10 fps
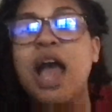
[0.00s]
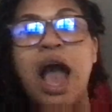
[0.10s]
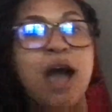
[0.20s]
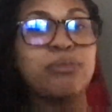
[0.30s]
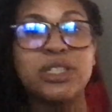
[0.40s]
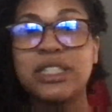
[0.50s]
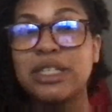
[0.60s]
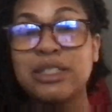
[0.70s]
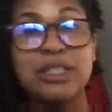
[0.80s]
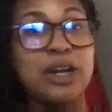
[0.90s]
I'm just,
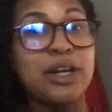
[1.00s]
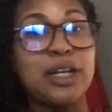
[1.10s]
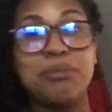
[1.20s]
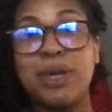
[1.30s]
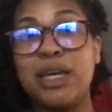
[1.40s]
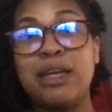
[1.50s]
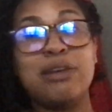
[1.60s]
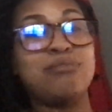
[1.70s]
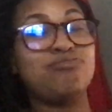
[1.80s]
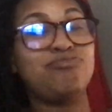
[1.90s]
it's staring at
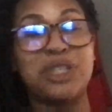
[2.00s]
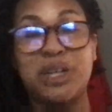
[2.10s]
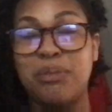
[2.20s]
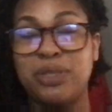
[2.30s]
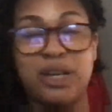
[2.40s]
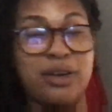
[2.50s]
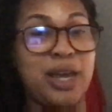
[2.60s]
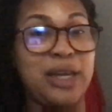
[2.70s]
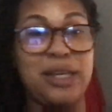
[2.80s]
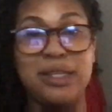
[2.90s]
me and I'm staring
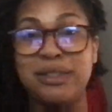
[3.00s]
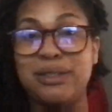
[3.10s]
at it.